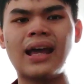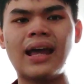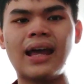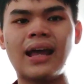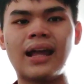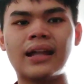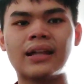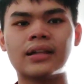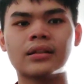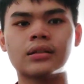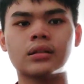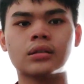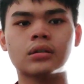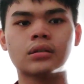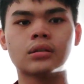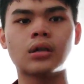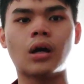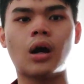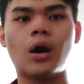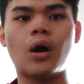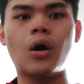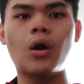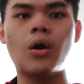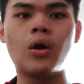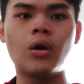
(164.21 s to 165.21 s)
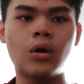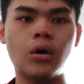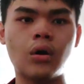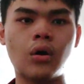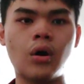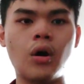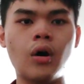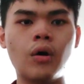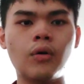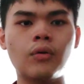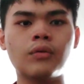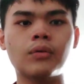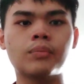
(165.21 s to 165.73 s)
and the
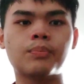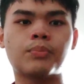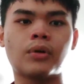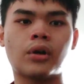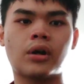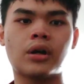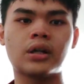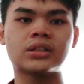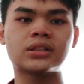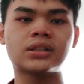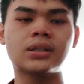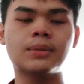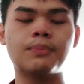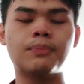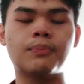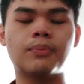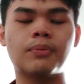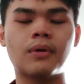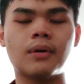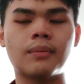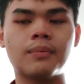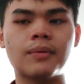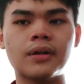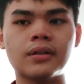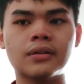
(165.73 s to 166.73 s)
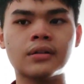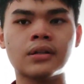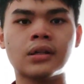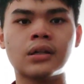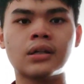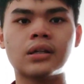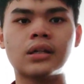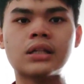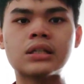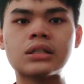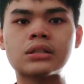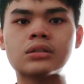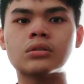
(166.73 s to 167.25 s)
whole progression problem
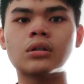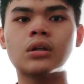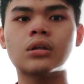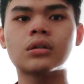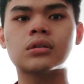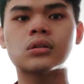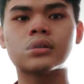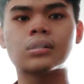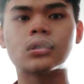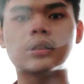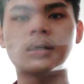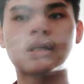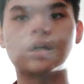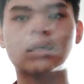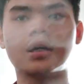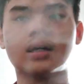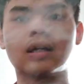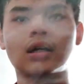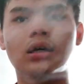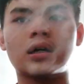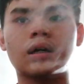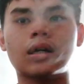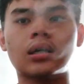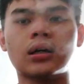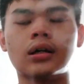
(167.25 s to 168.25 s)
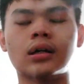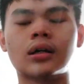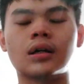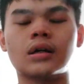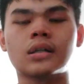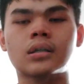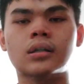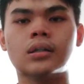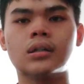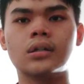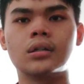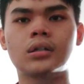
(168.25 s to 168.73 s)
is not the